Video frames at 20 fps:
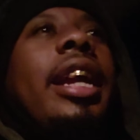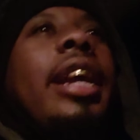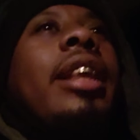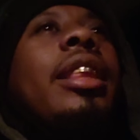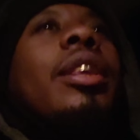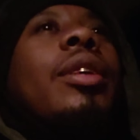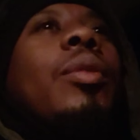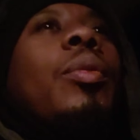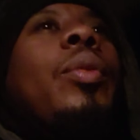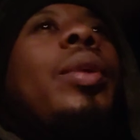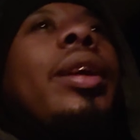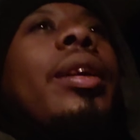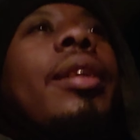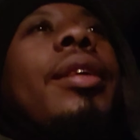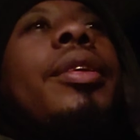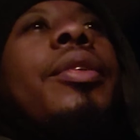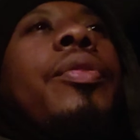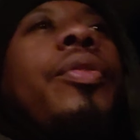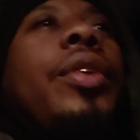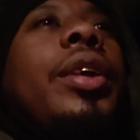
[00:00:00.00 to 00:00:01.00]
Either we're
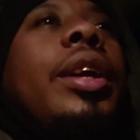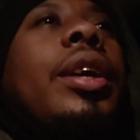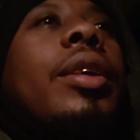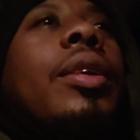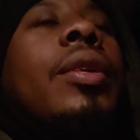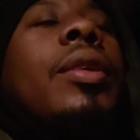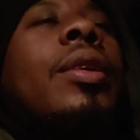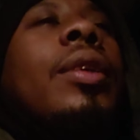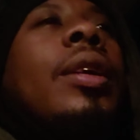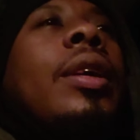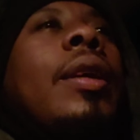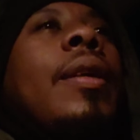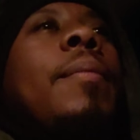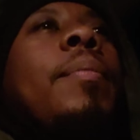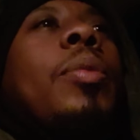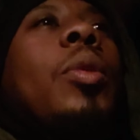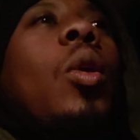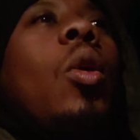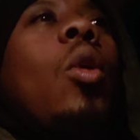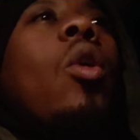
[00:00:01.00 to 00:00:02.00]
in the field
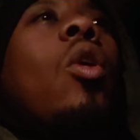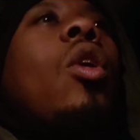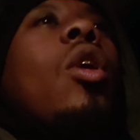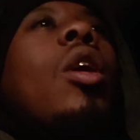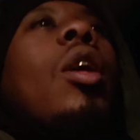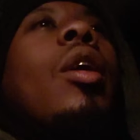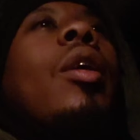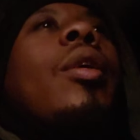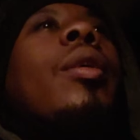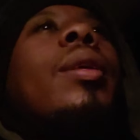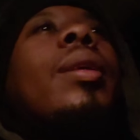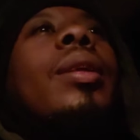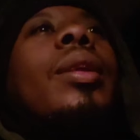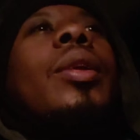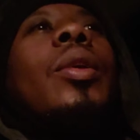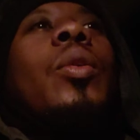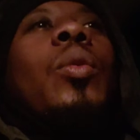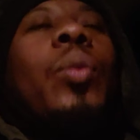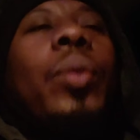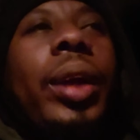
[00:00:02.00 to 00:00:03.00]
or
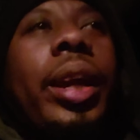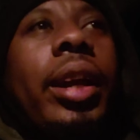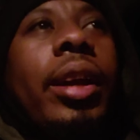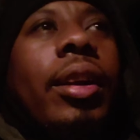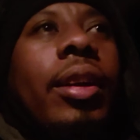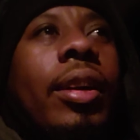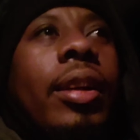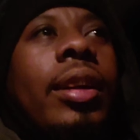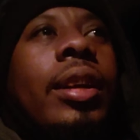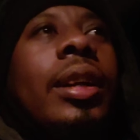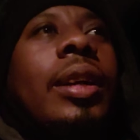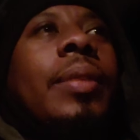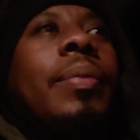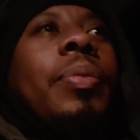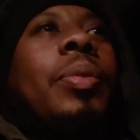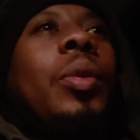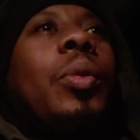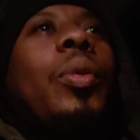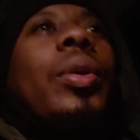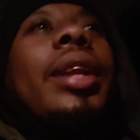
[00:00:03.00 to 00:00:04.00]
we're
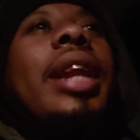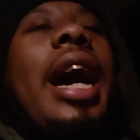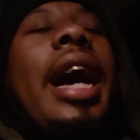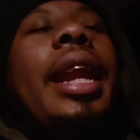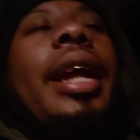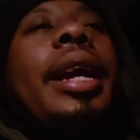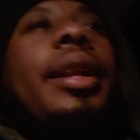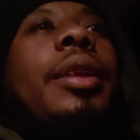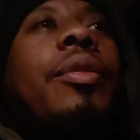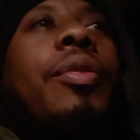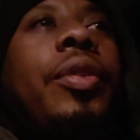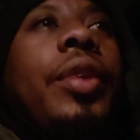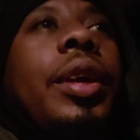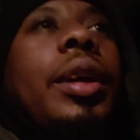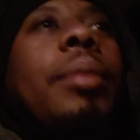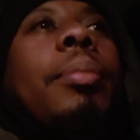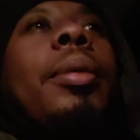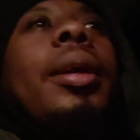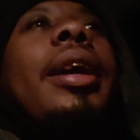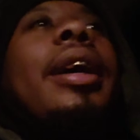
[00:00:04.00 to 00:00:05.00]
we're not in the
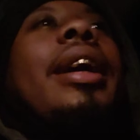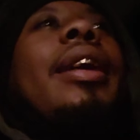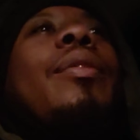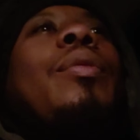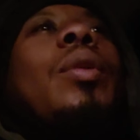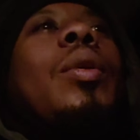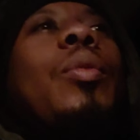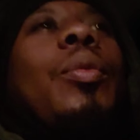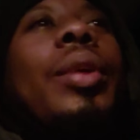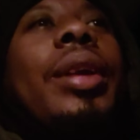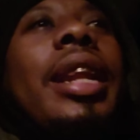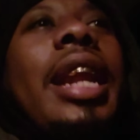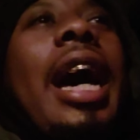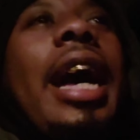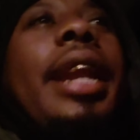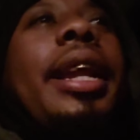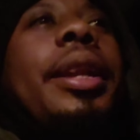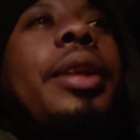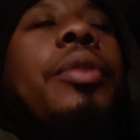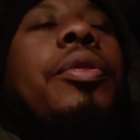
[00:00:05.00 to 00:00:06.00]
field, but when we're
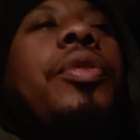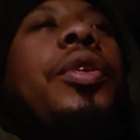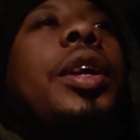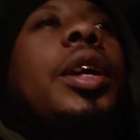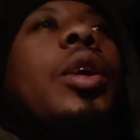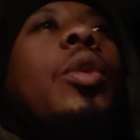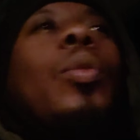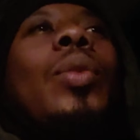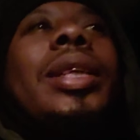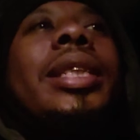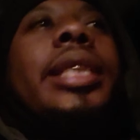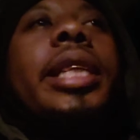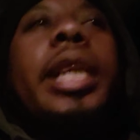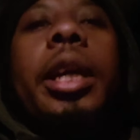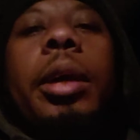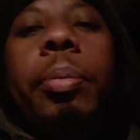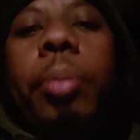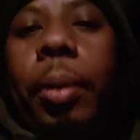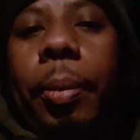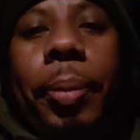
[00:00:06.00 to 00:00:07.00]
not in the field, we
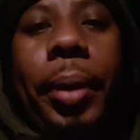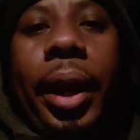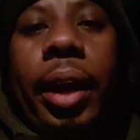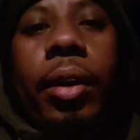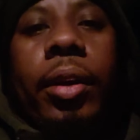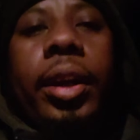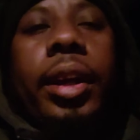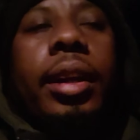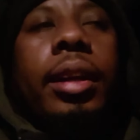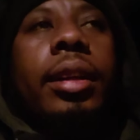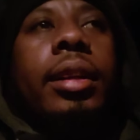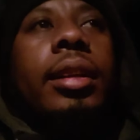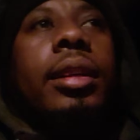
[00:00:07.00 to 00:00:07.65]
still preparing.